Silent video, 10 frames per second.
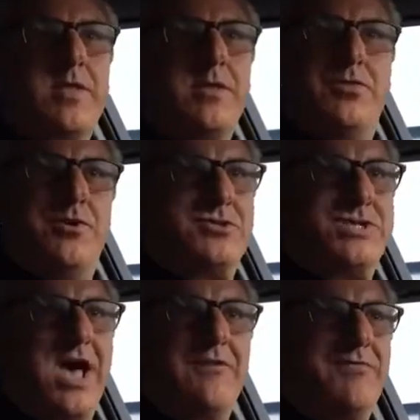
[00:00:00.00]
know
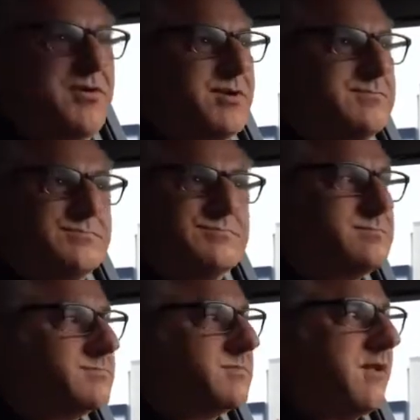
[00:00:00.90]
Sal for
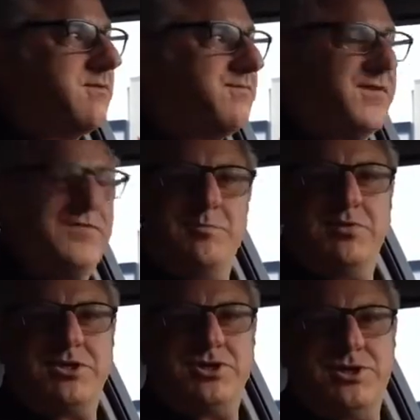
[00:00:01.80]
50
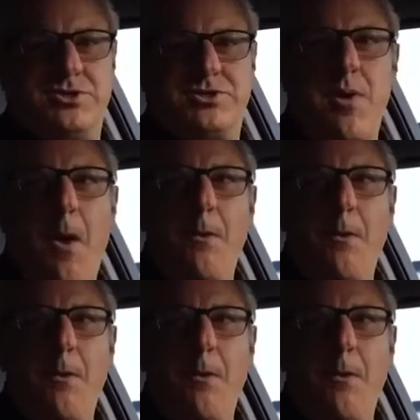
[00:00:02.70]
plus years.